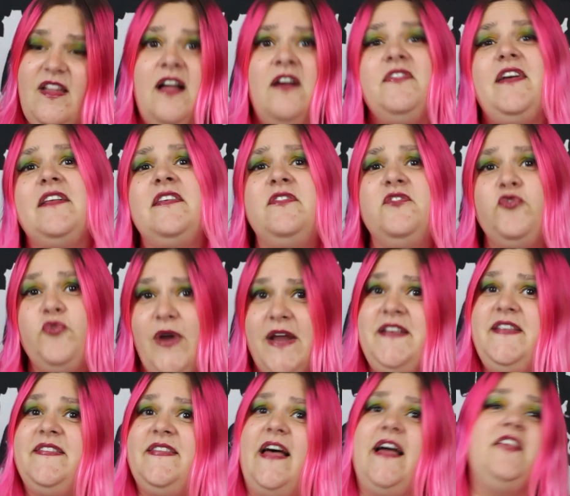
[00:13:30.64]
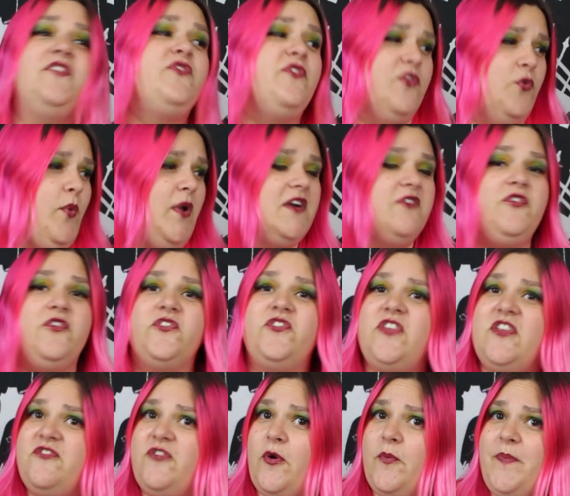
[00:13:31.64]
I've got some great designs from the wonderful
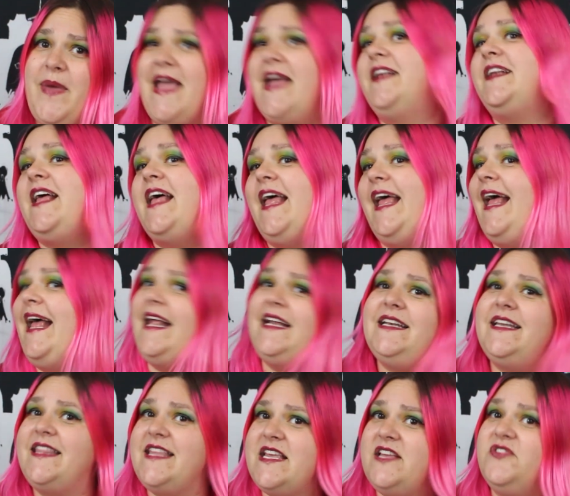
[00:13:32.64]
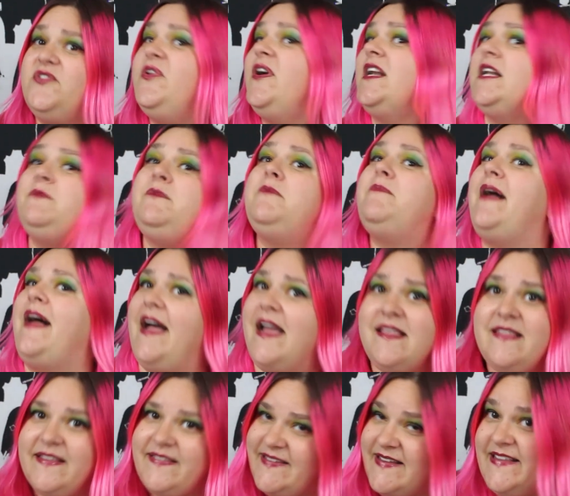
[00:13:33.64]
Seafoam Panda and the incredible
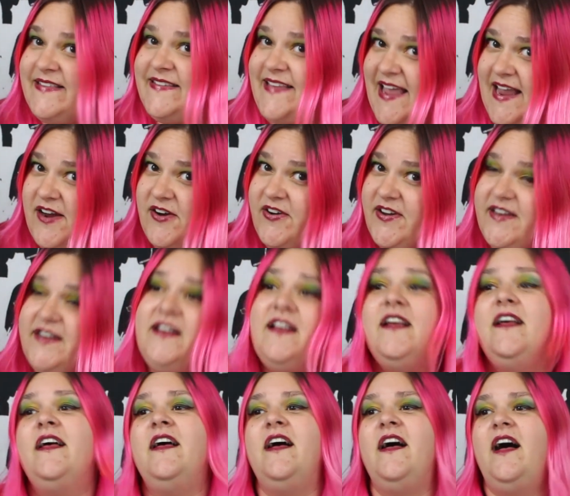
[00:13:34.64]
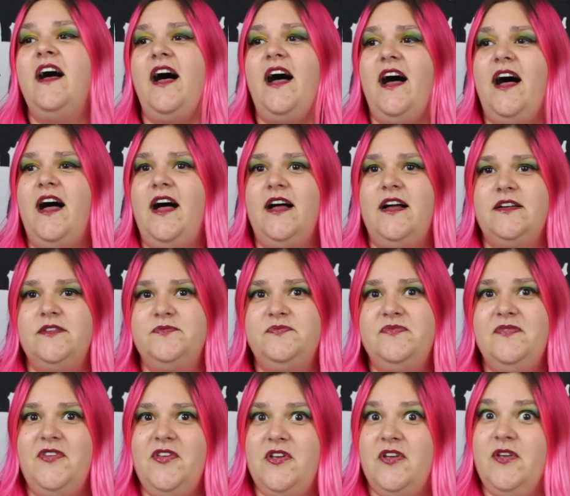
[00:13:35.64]
behind the scenes Karen. Uh,
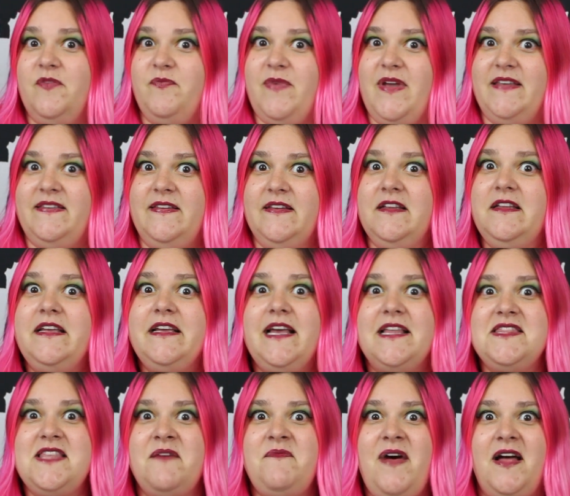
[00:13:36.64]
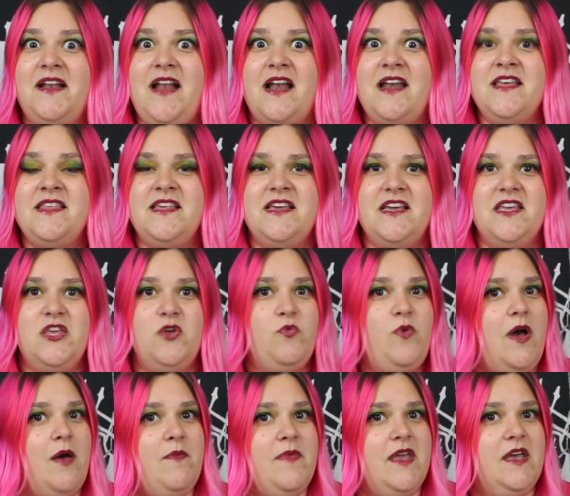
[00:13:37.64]
you can basically get them on anything. You
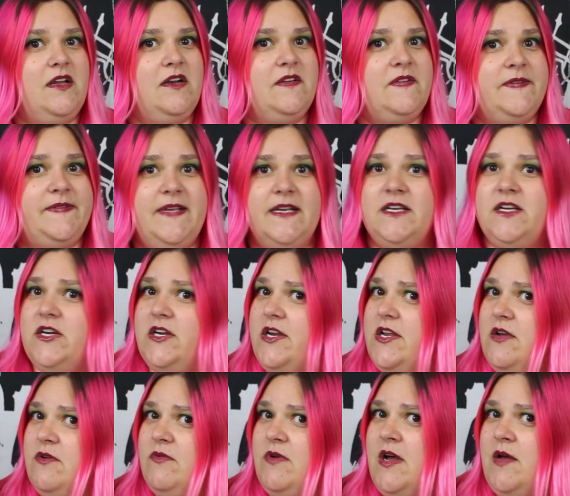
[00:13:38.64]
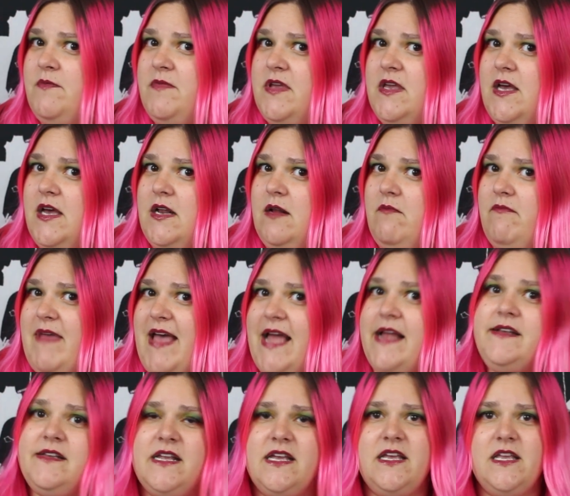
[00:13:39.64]
want me on a sticker, you want me on a
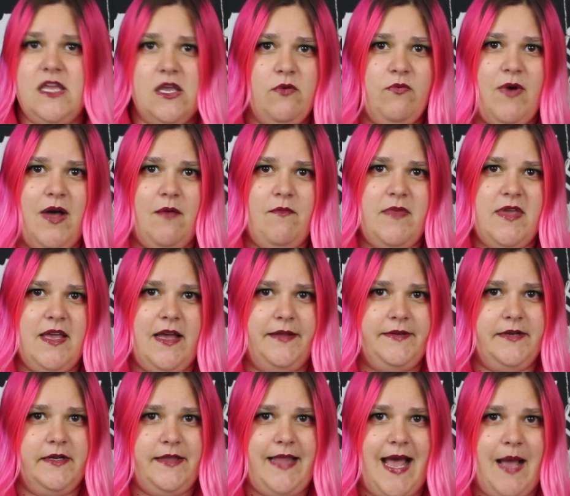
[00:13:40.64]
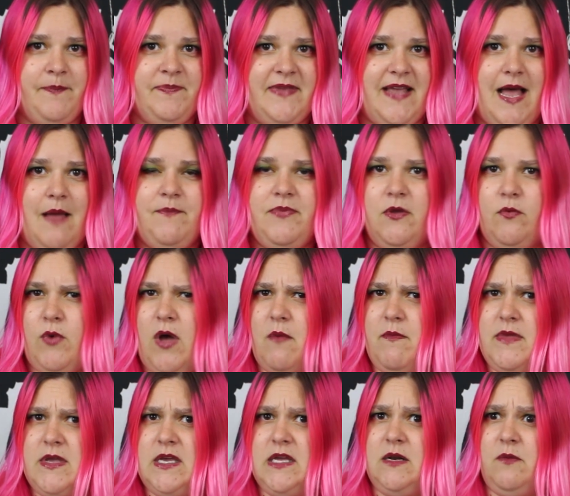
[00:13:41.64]
magnet, you want me on your laptop, you
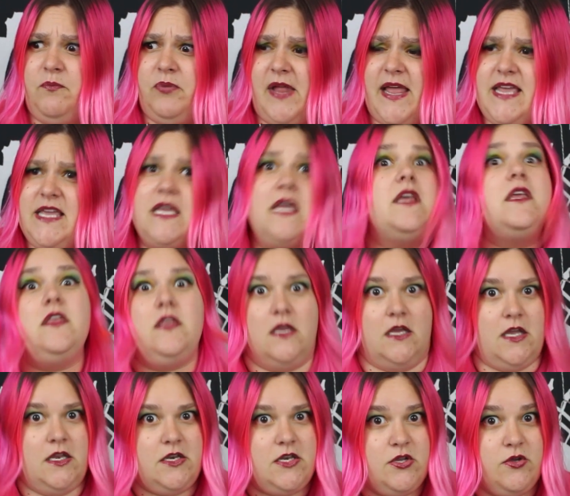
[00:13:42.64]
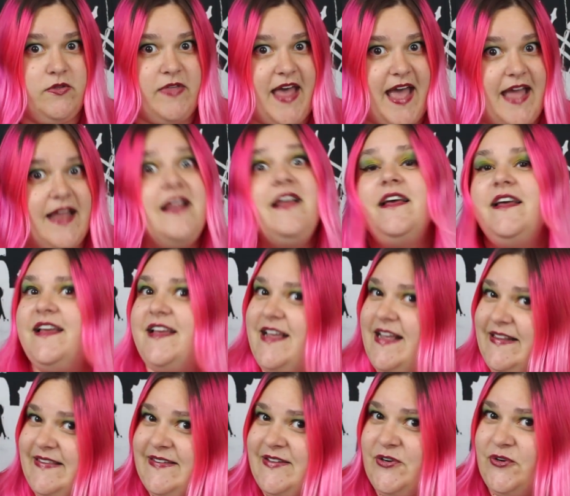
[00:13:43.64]
want me on a blanket, you can do that.
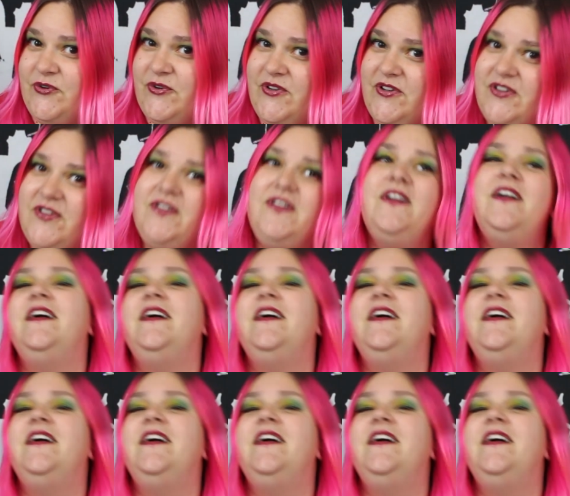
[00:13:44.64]
It's cool.